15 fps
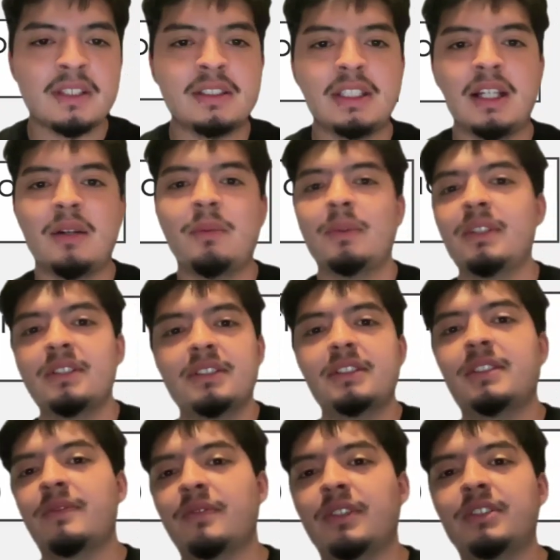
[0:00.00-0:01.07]
Now, what is a
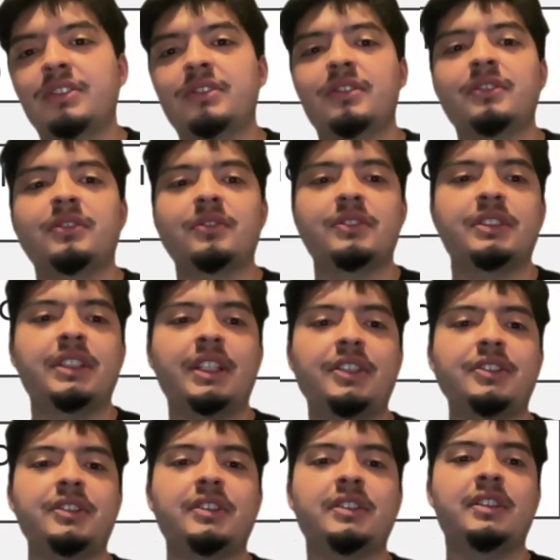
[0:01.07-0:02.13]
differential
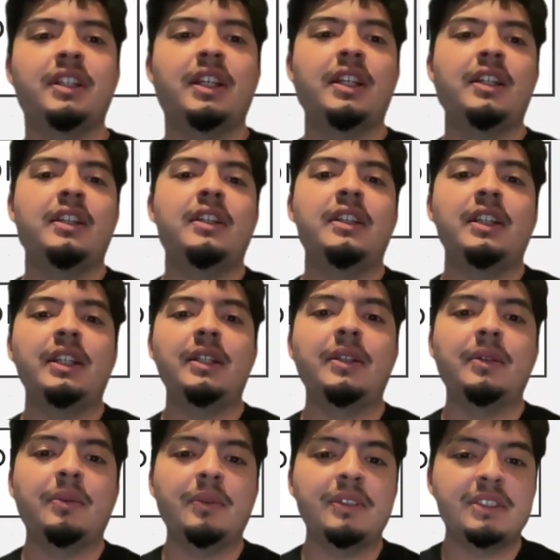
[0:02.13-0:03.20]
association?
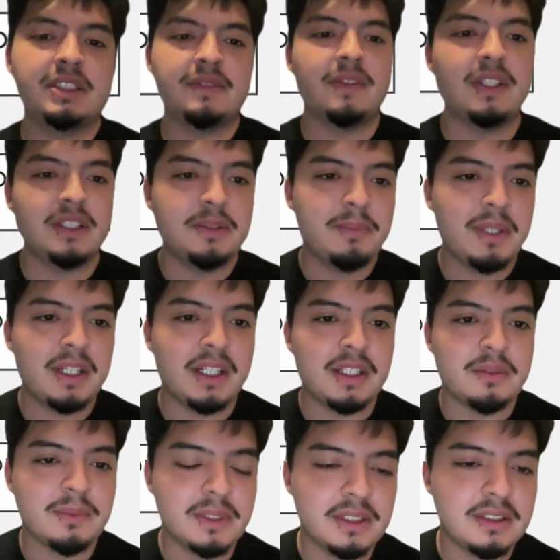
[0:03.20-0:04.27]
It was developed by
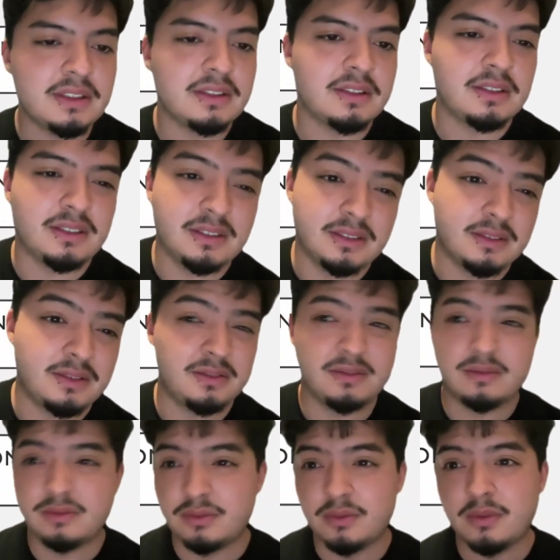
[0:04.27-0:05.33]
Edwin
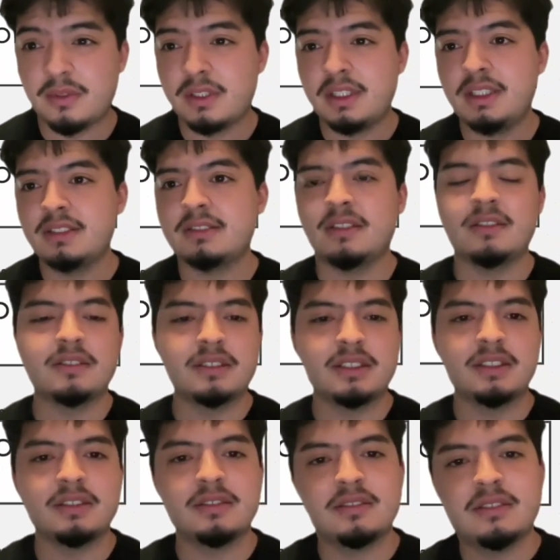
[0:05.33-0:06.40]

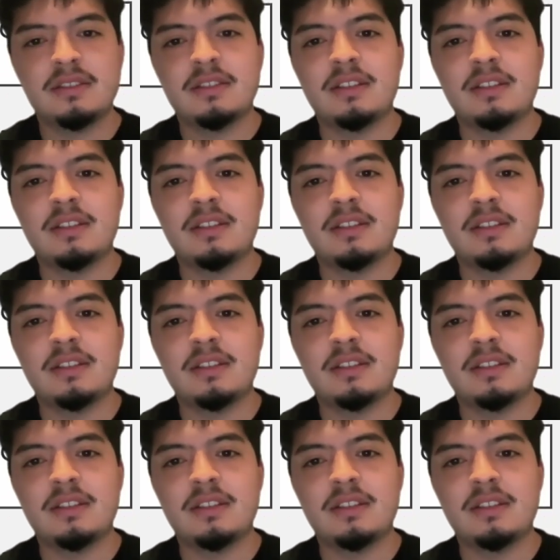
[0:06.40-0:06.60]
Sutherland.